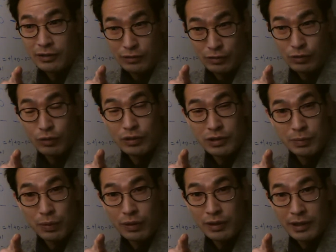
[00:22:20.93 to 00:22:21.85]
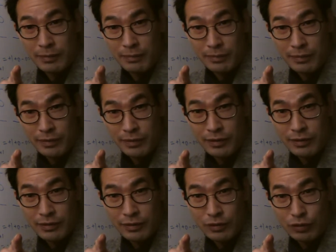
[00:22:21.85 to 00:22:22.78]
You're gonna spoil them.
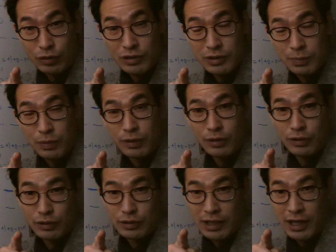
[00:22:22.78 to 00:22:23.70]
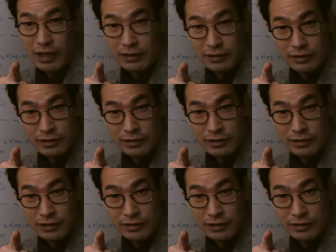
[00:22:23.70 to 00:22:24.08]
You're gonna spoil your child.